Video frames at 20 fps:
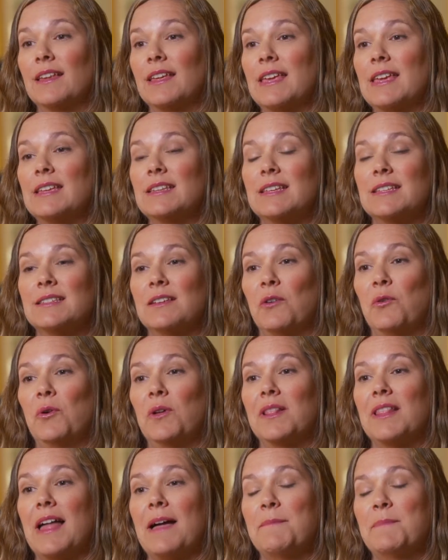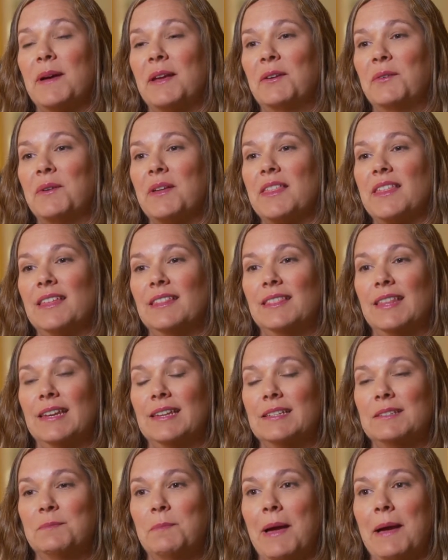He does a whole lot better with it than
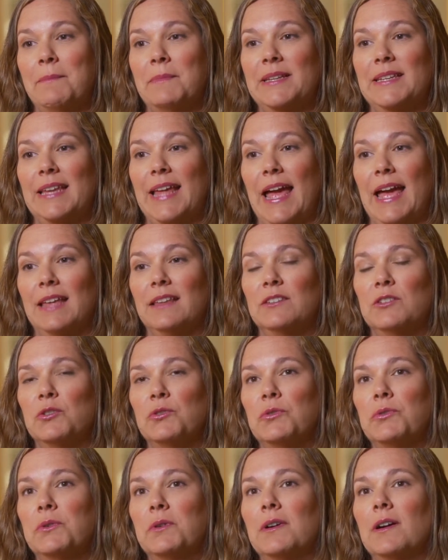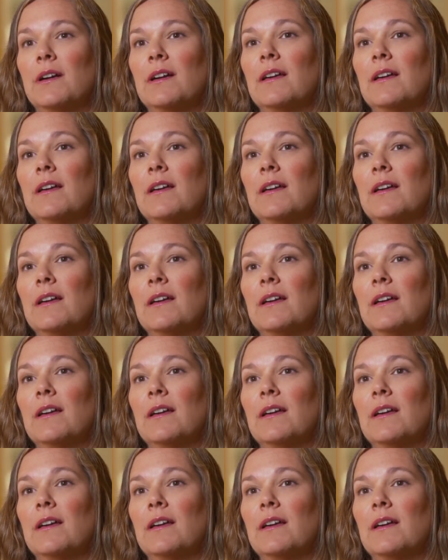his mom and dad do.